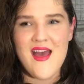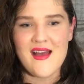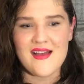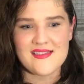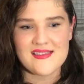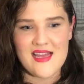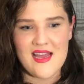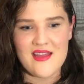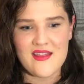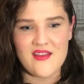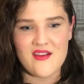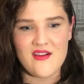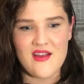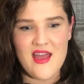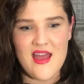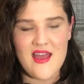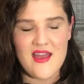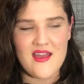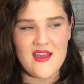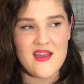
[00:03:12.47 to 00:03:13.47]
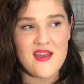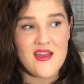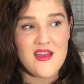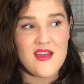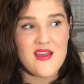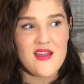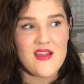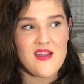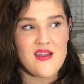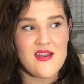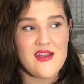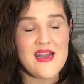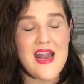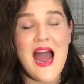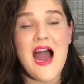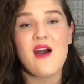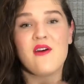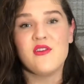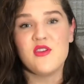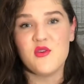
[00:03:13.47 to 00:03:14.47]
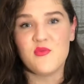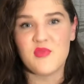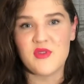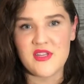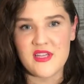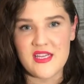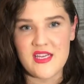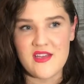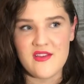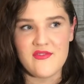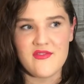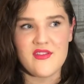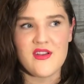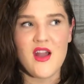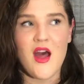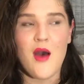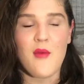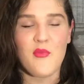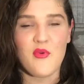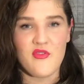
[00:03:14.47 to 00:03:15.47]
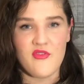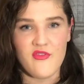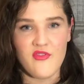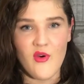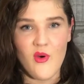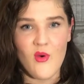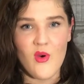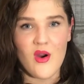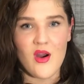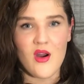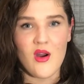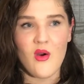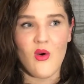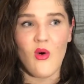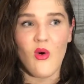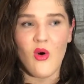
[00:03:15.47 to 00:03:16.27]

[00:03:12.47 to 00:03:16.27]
as either a now you believe, not before,